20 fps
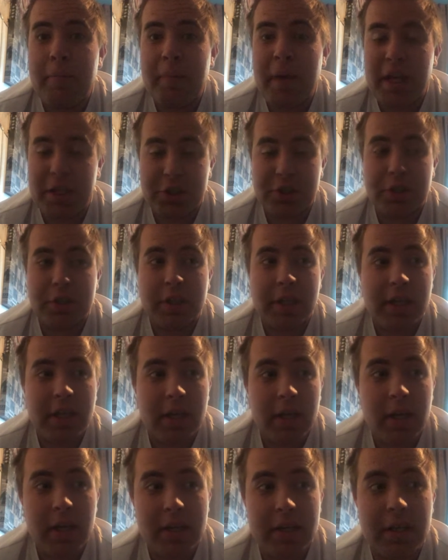actually,
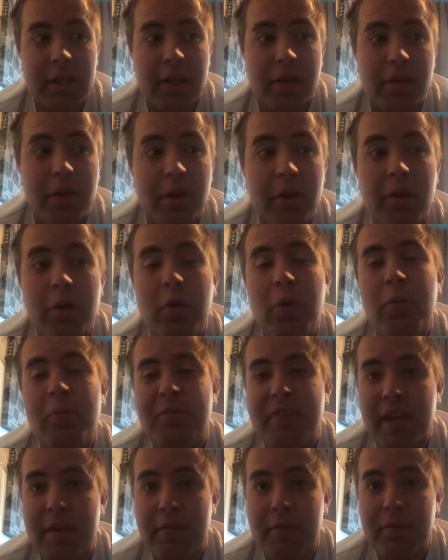I think I know.
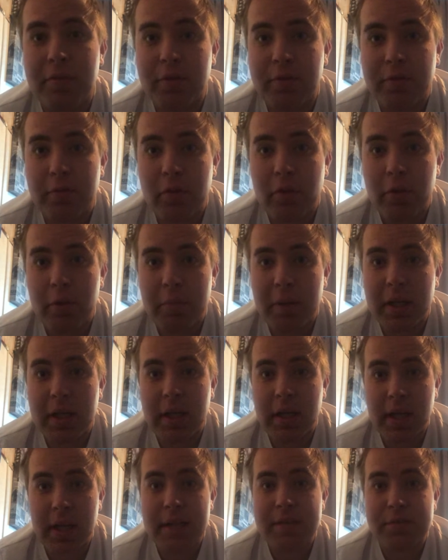David Nofaluma
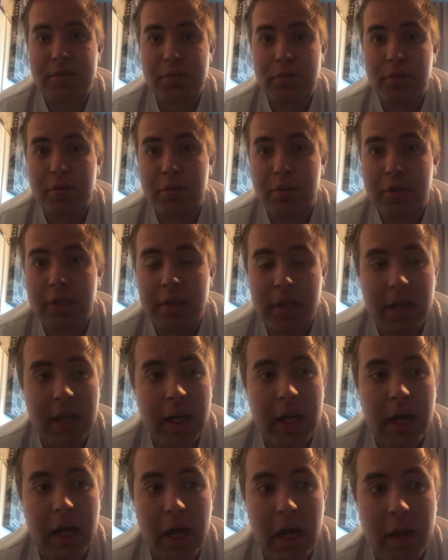has scored
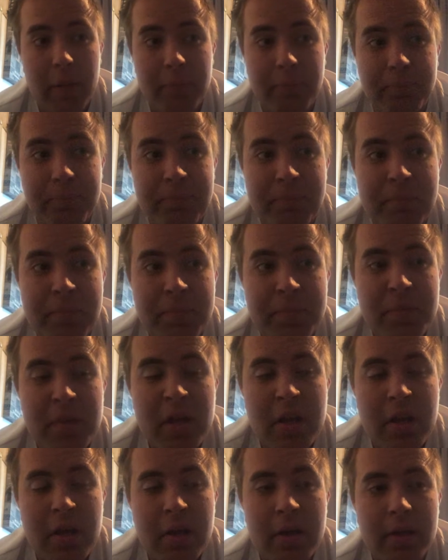a
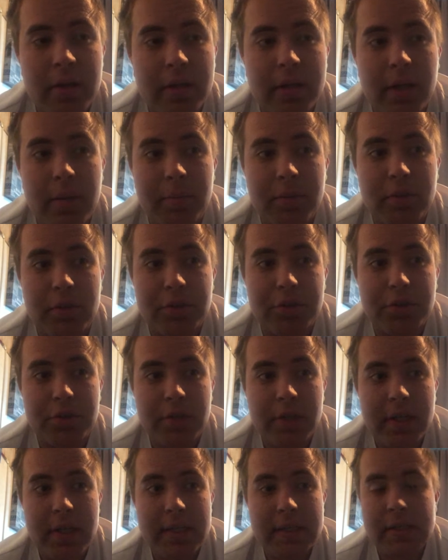couple of
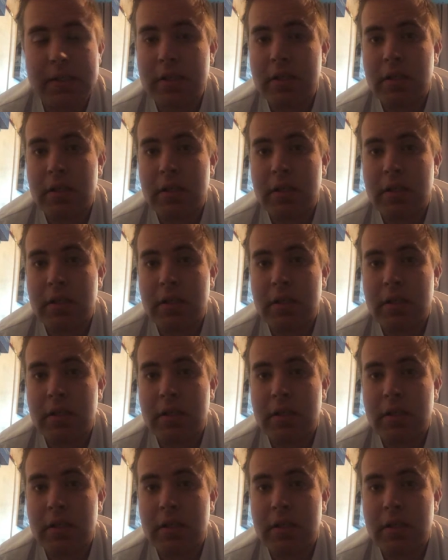tries.